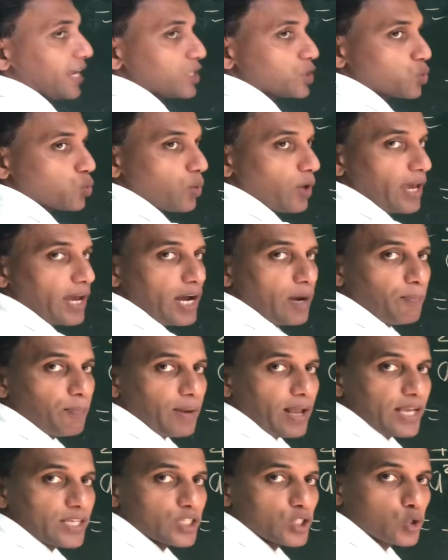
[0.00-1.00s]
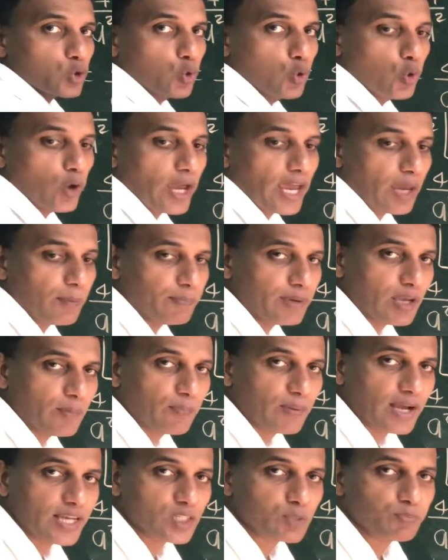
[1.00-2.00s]
square plus 2ab
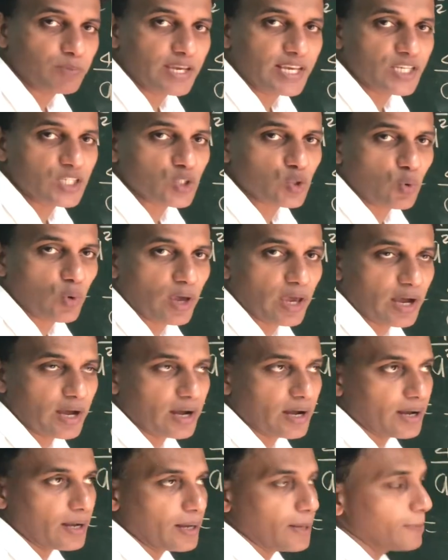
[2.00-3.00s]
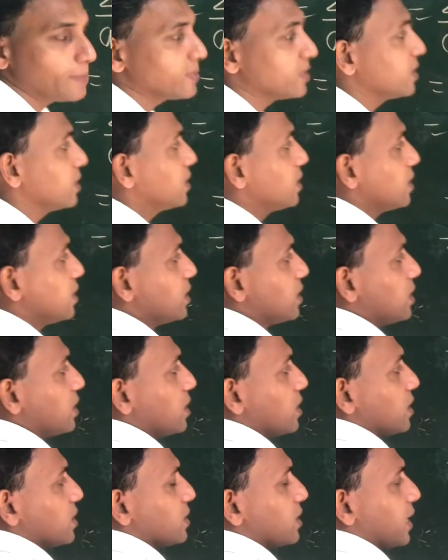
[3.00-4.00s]
plus b square.
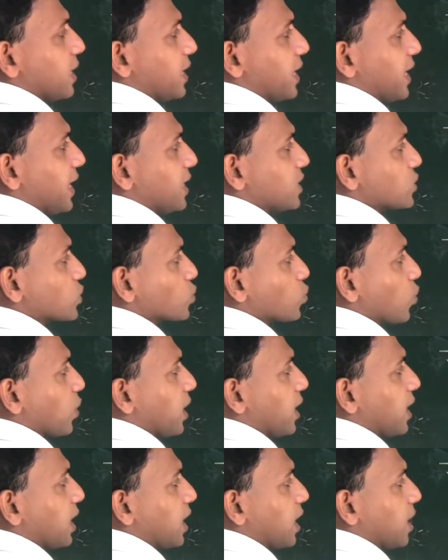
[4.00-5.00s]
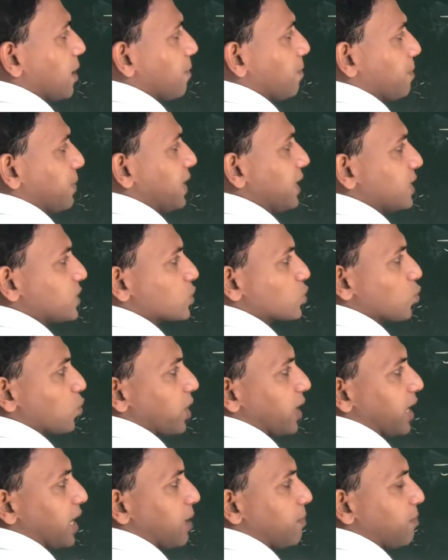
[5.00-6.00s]
Then a square p
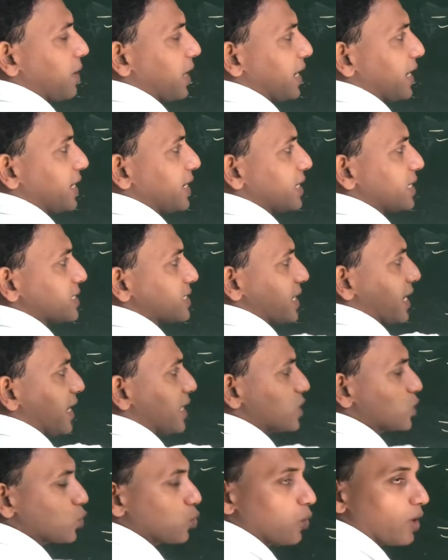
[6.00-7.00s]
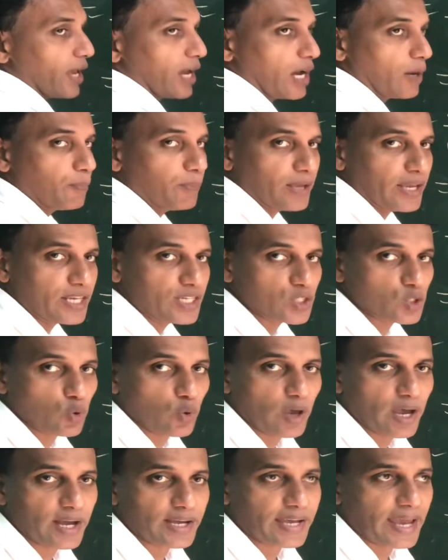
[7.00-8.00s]
square minus a square p
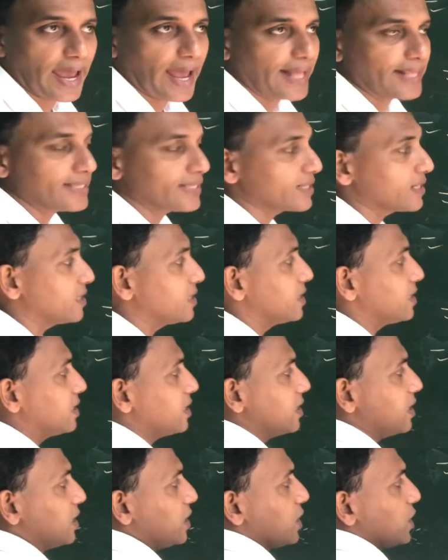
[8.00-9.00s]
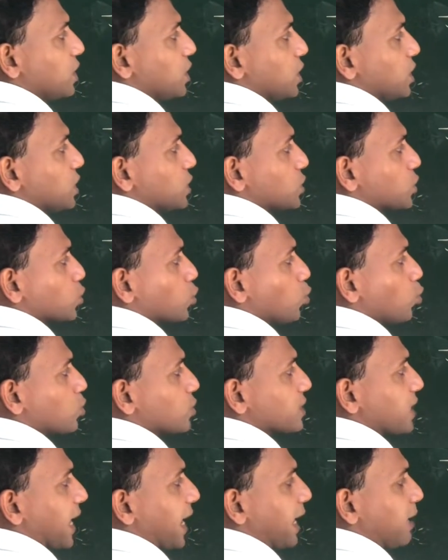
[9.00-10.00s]
square cancel. 2
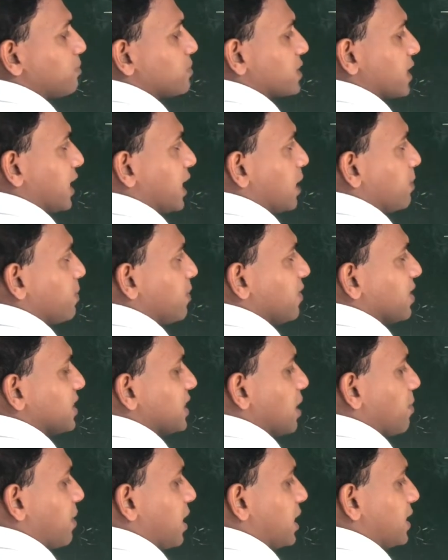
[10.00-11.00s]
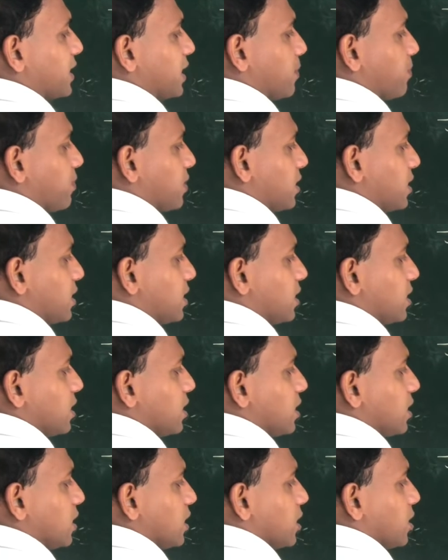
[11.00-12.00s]
times ab with the multiple.
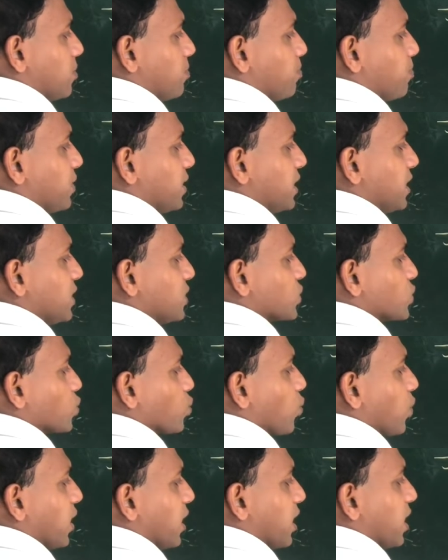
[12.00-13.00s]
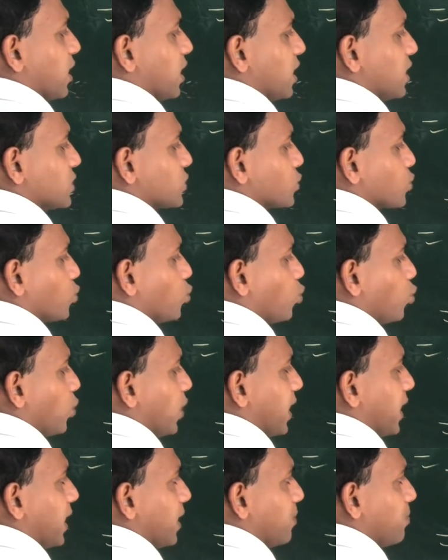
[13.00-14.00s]
P square
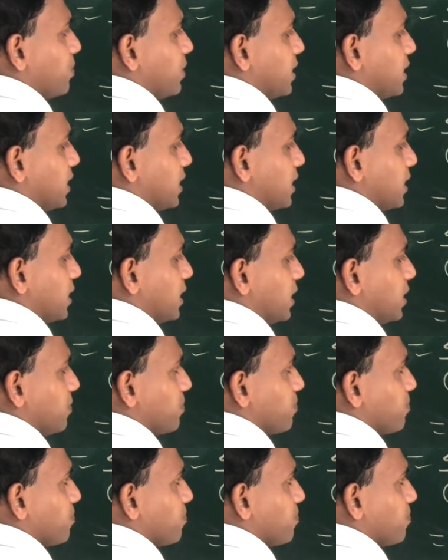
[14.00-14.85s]
2ab